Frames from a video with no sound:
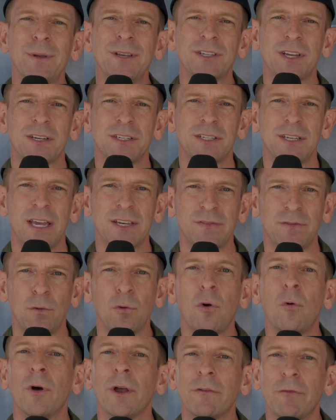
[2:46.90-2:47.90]
to be successful
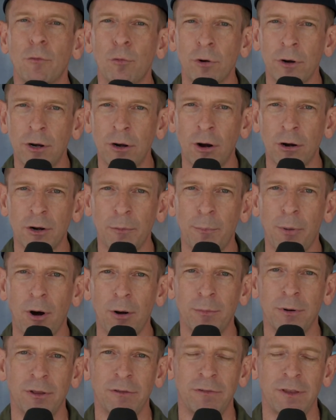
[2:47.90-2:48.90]
going forward in our
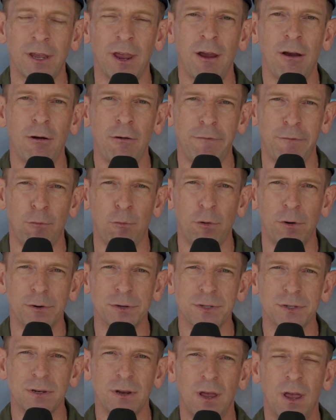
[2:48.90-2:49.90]
Department of the Air
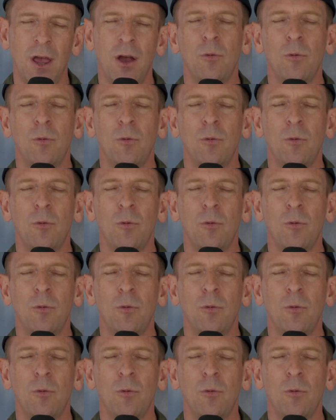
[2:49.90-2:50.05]
Force,